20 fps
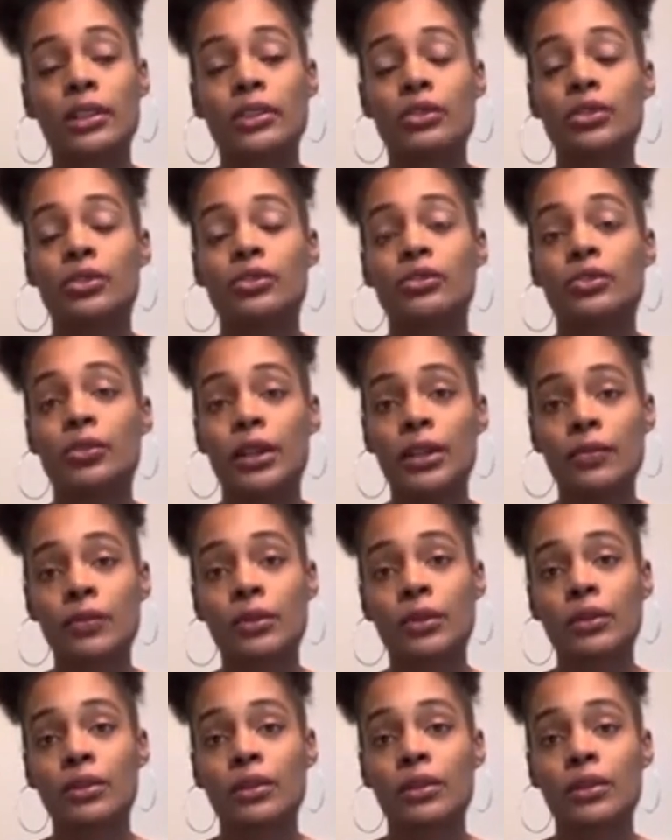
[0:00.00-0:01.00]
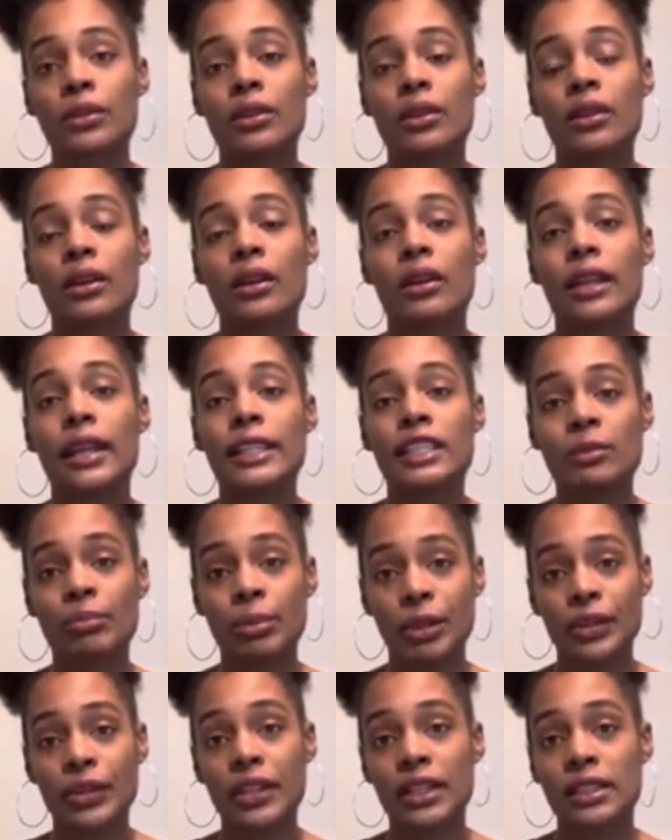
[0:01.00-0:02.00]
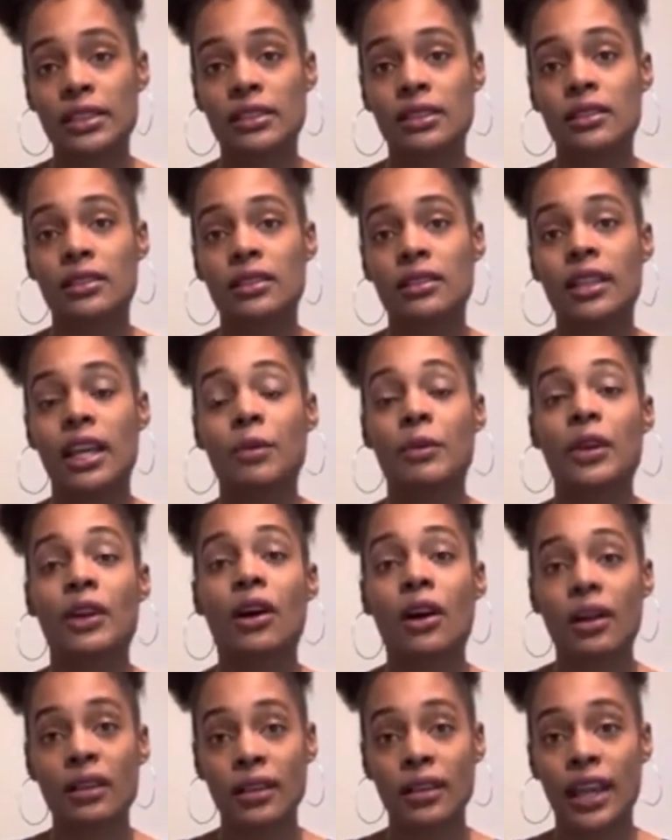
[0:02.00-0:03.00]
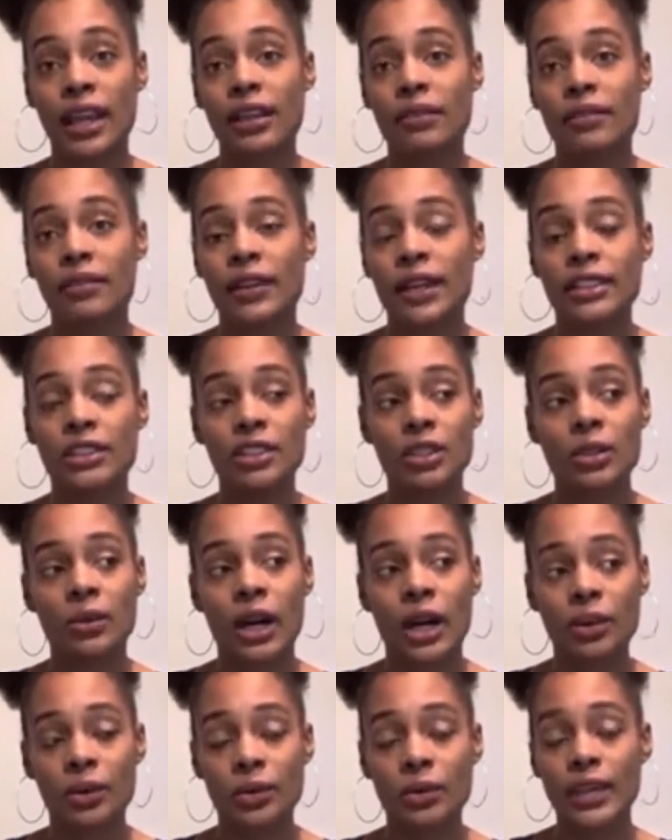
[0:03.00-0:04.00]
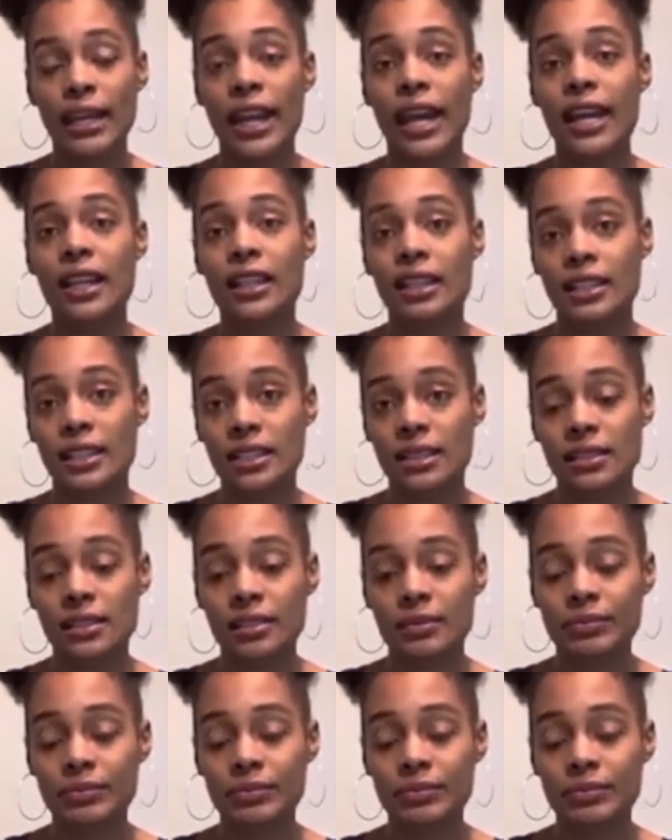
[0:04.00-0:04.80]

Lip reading: joyful experience that we call life into our realities.